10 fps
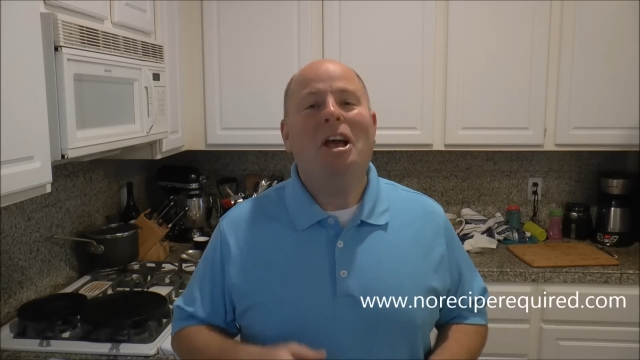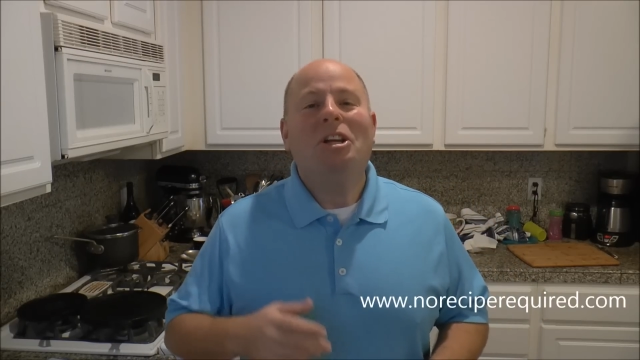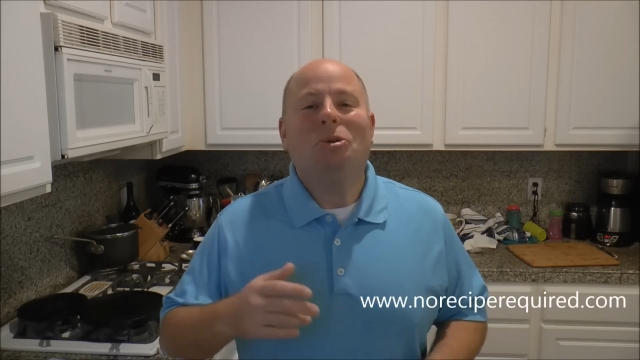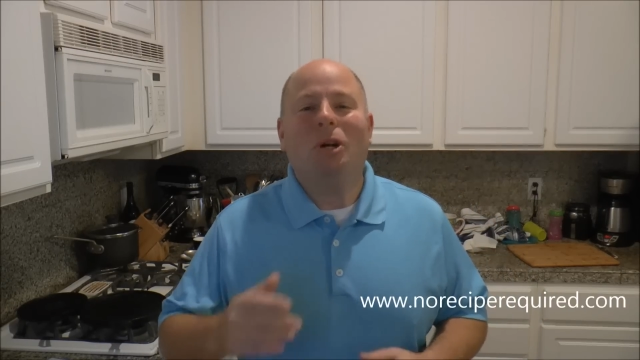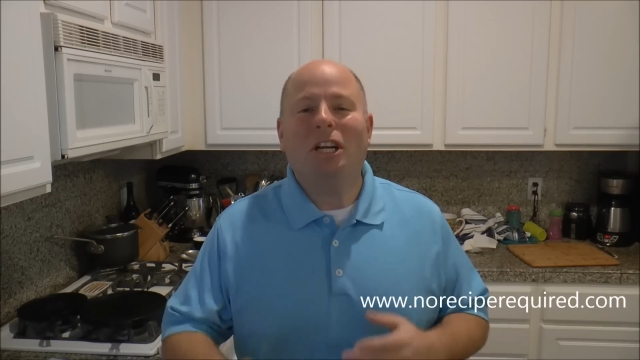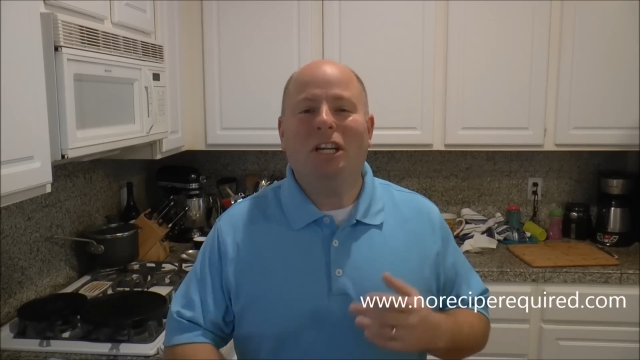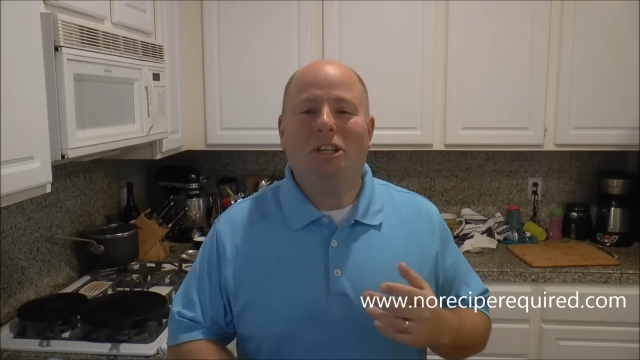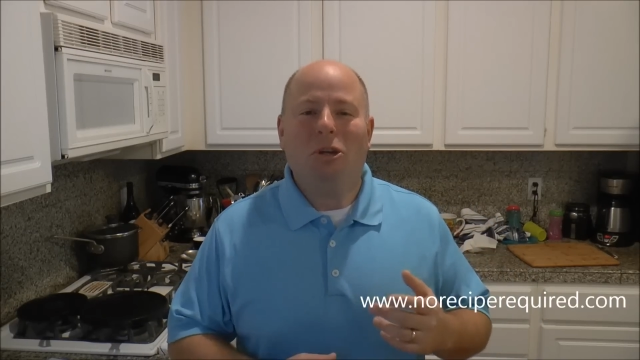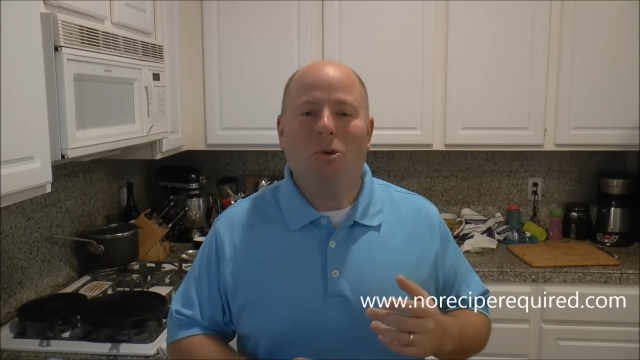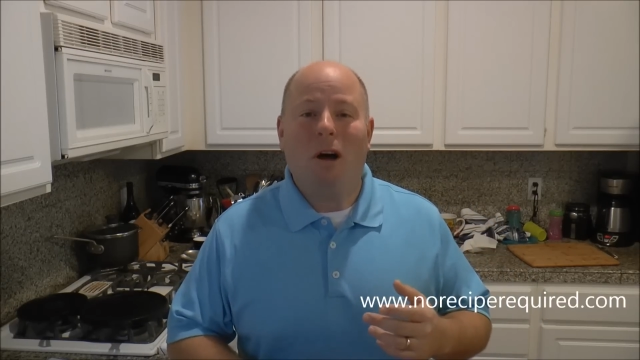So what I'm gonna
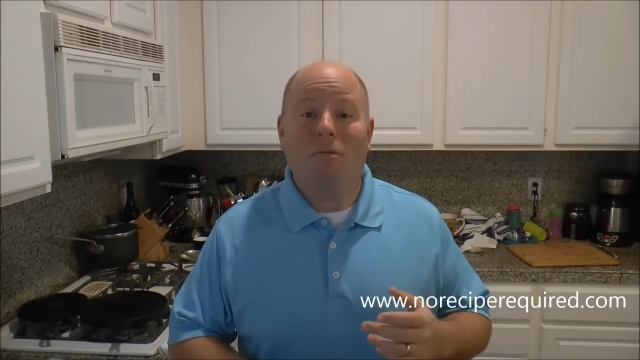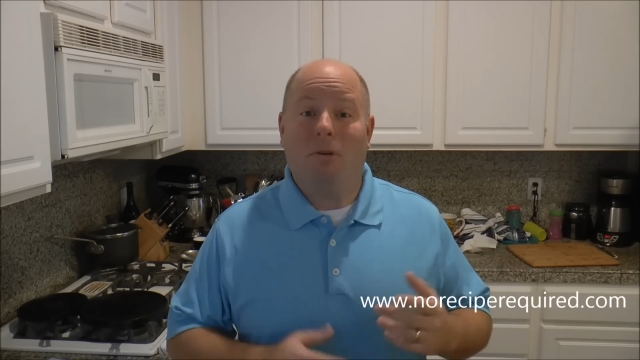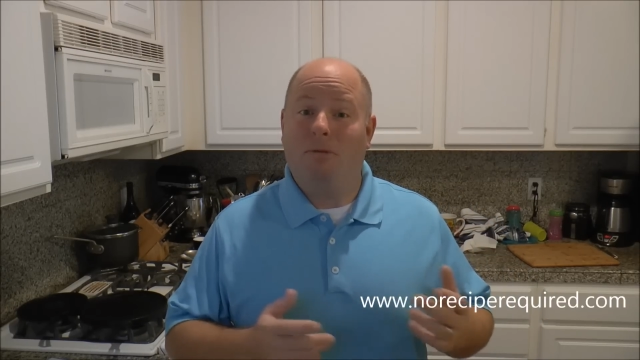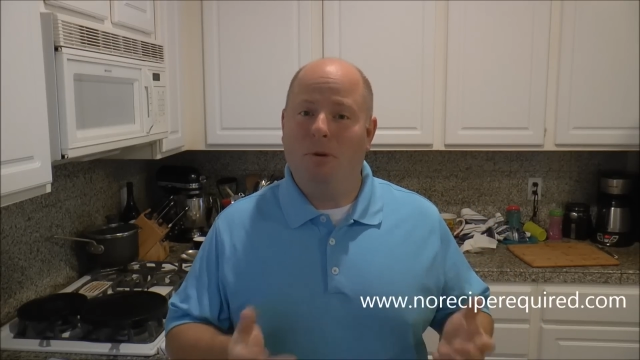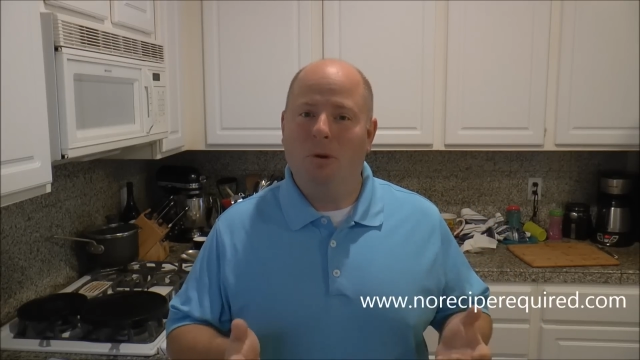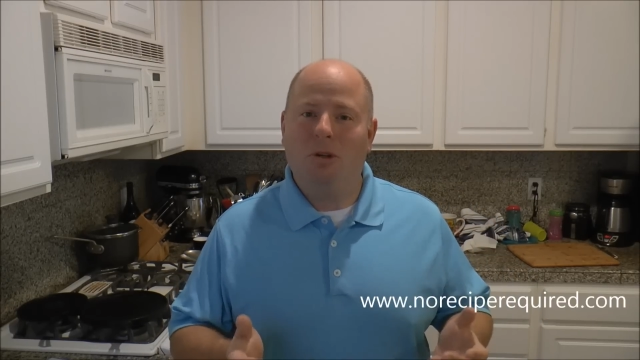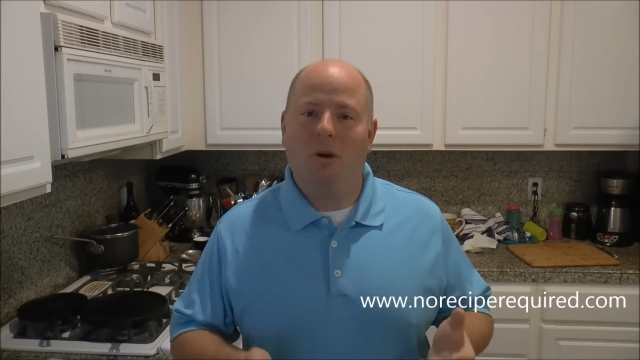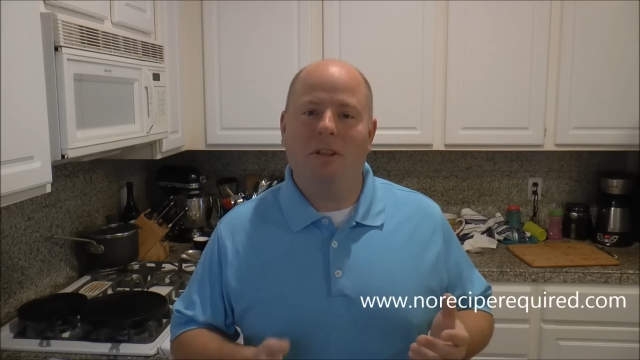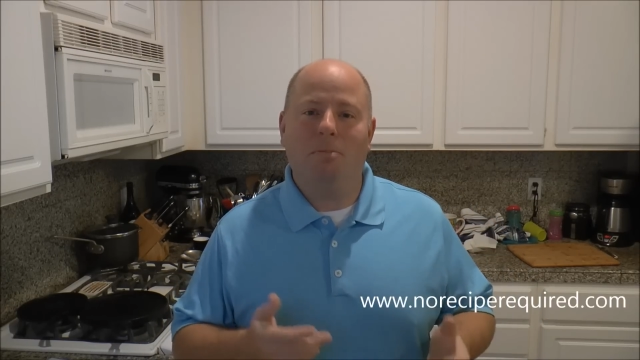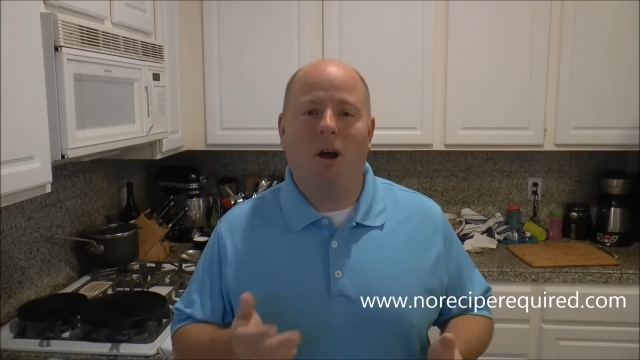do uh, for food
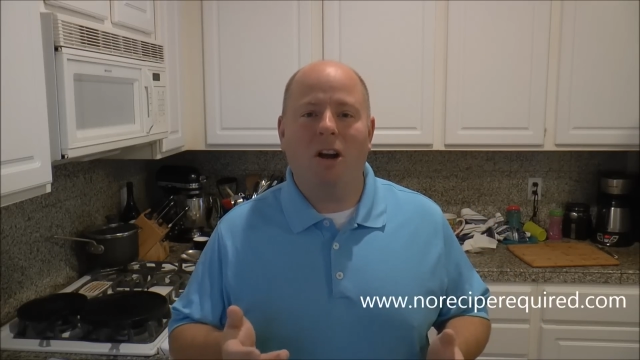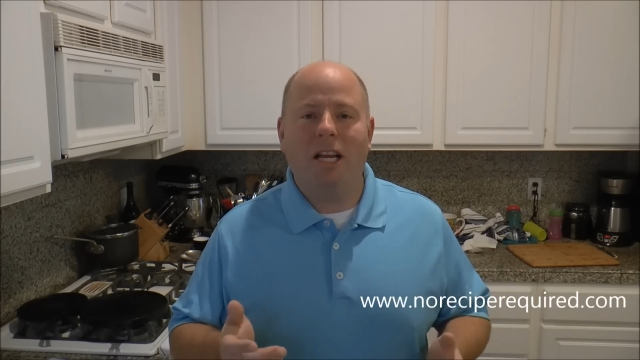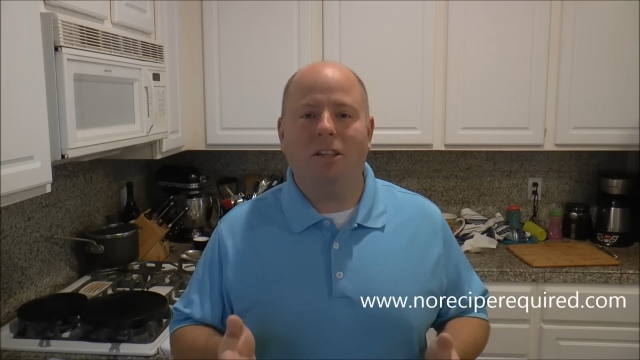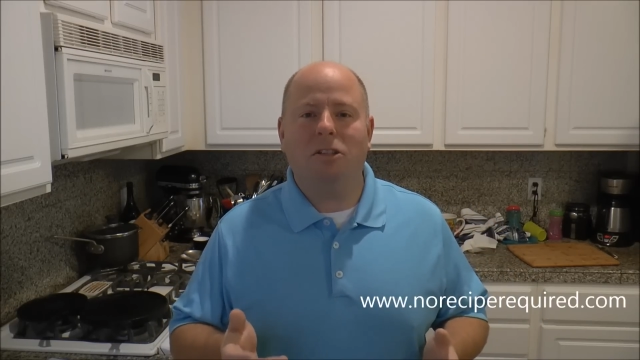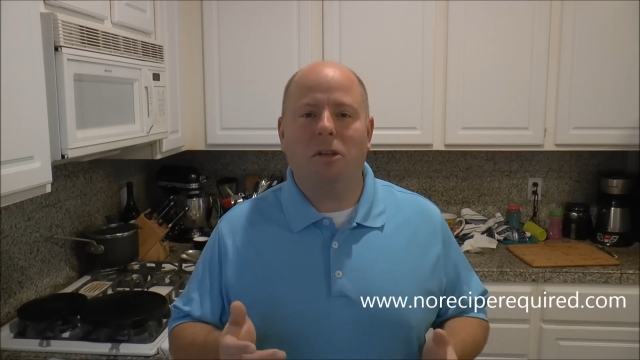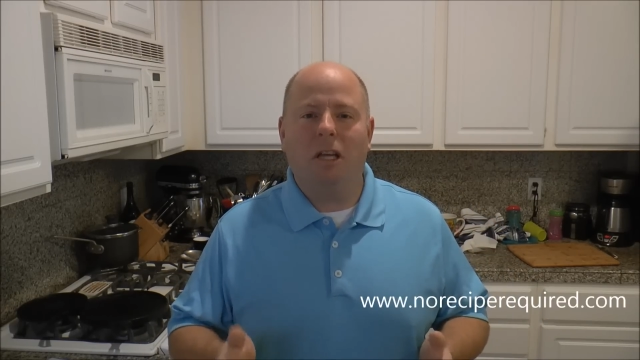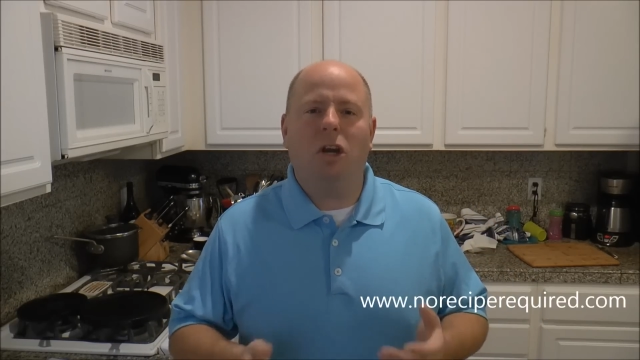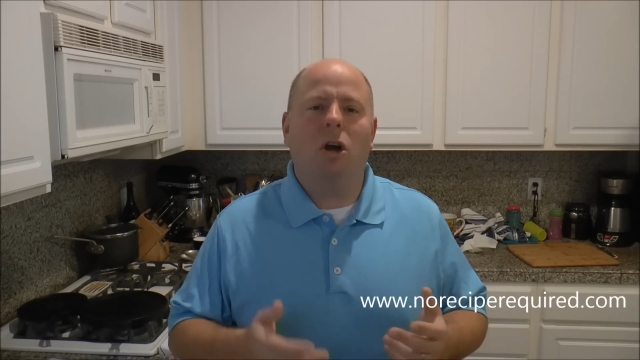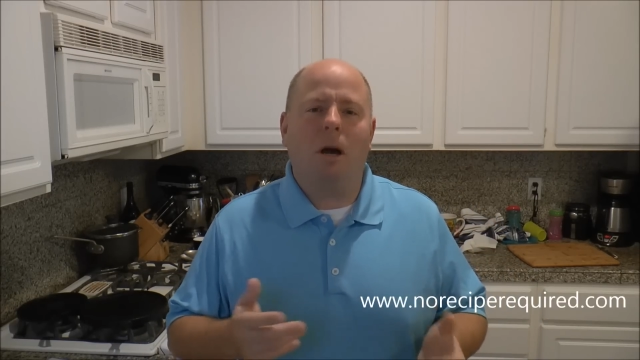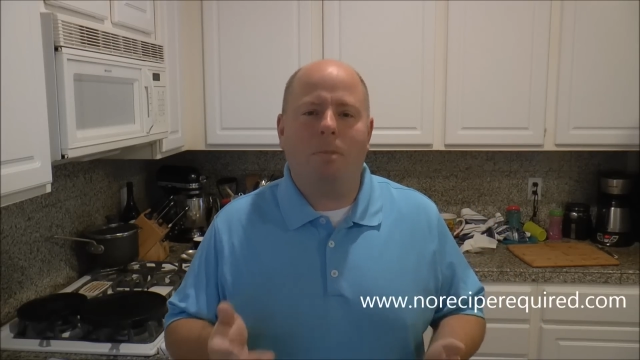during this party is
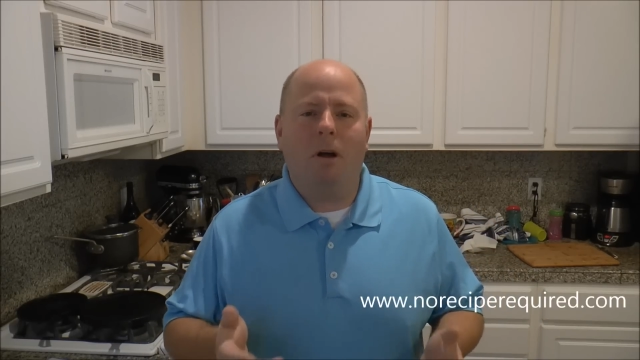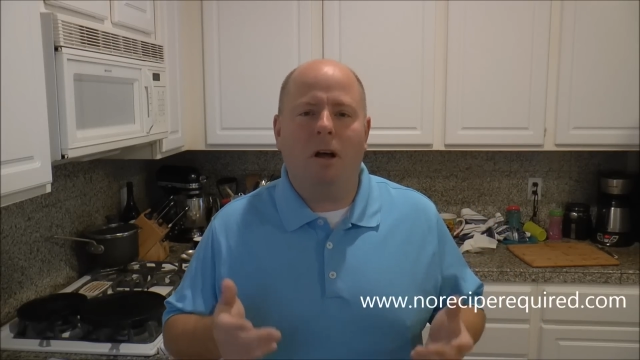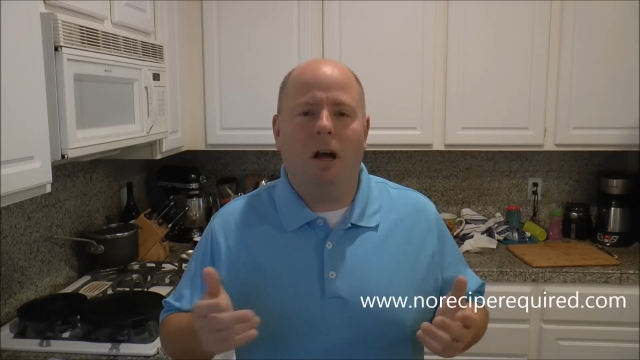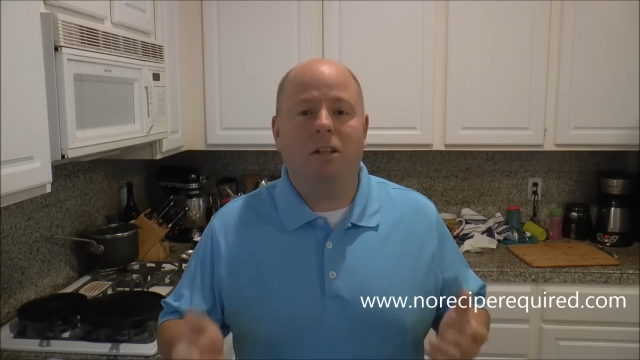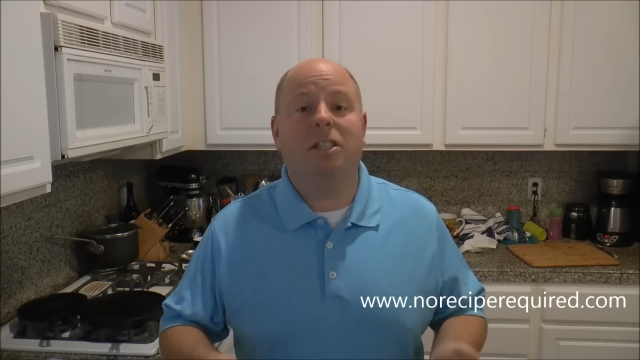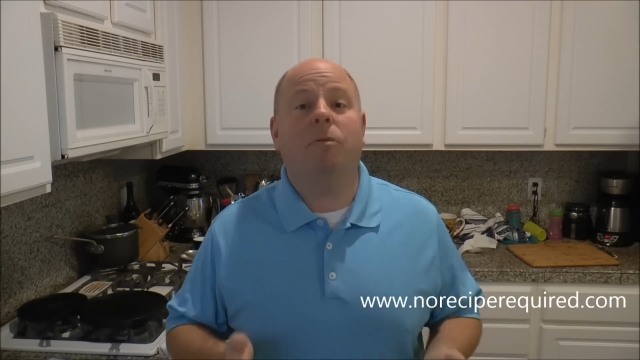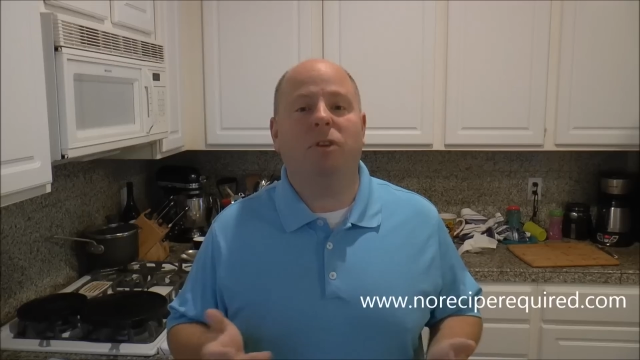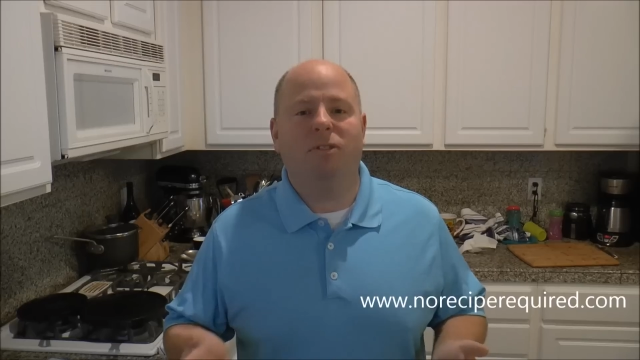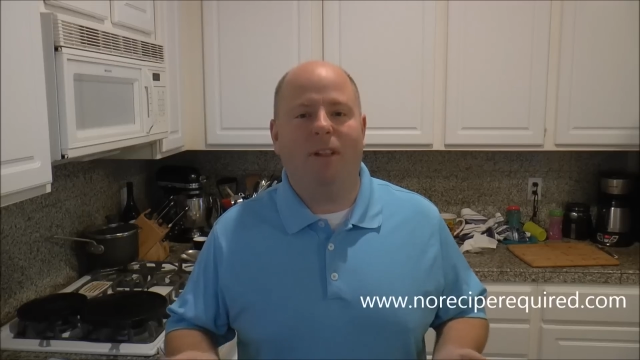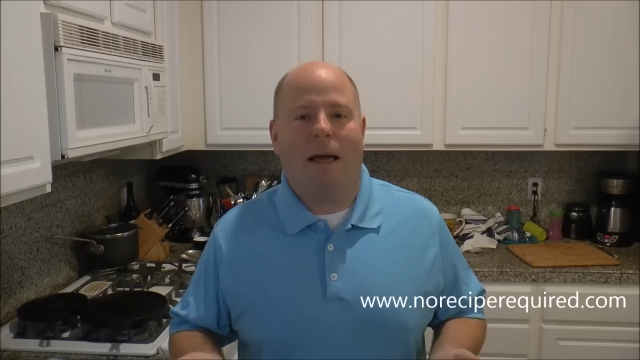cook up uh, uh, several
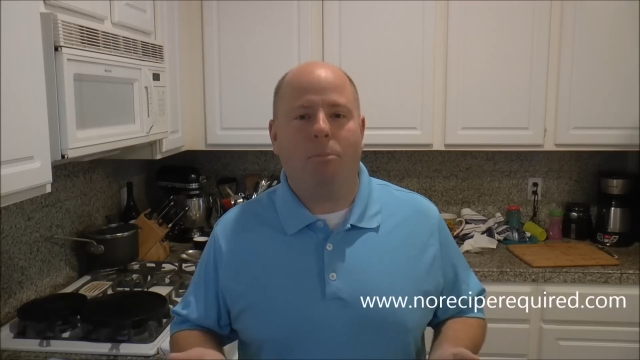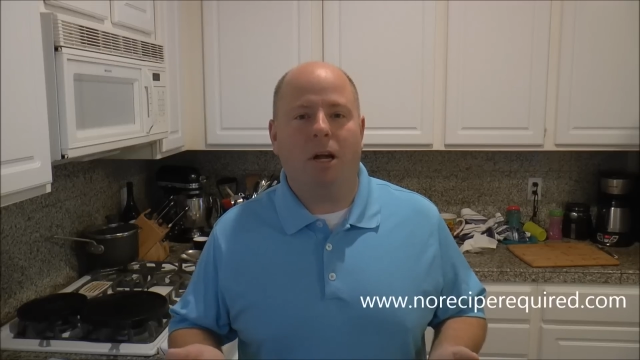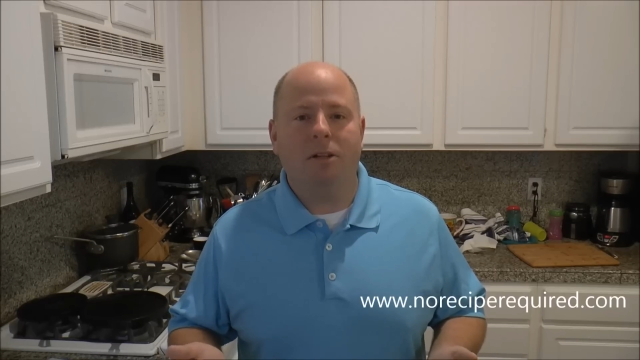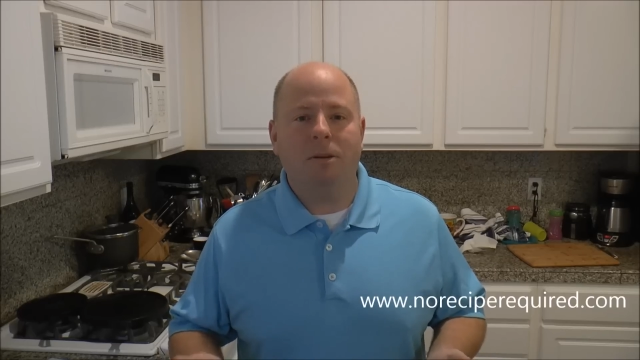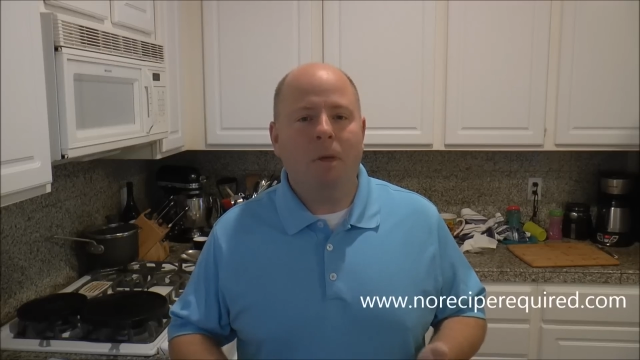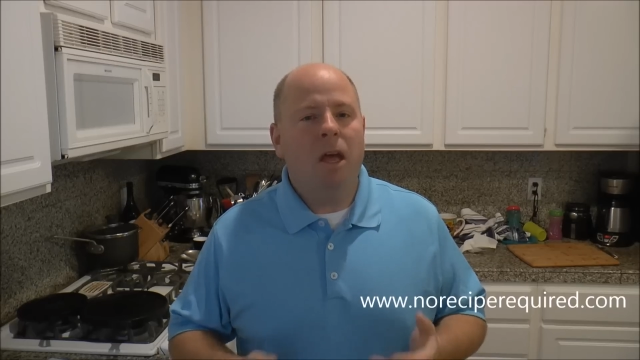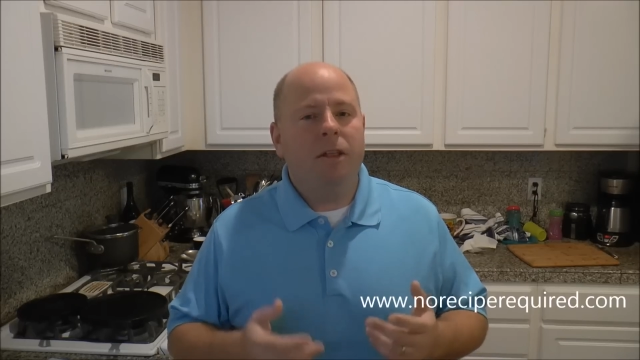flatbreads.